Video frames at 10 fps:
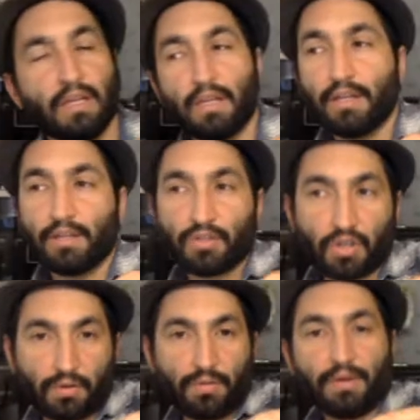So,
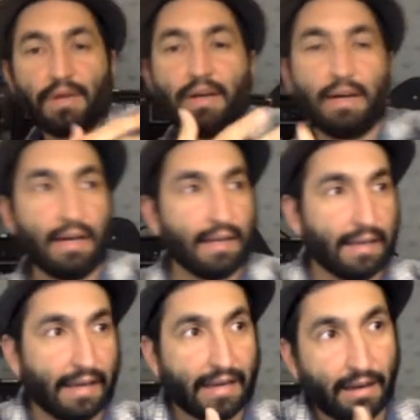
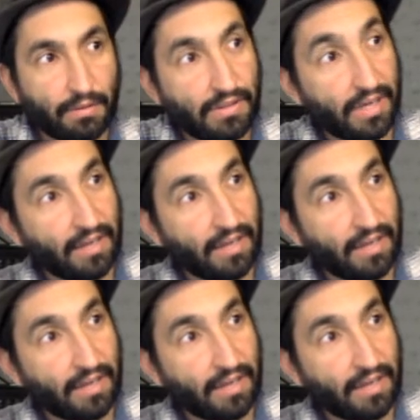like I was saying,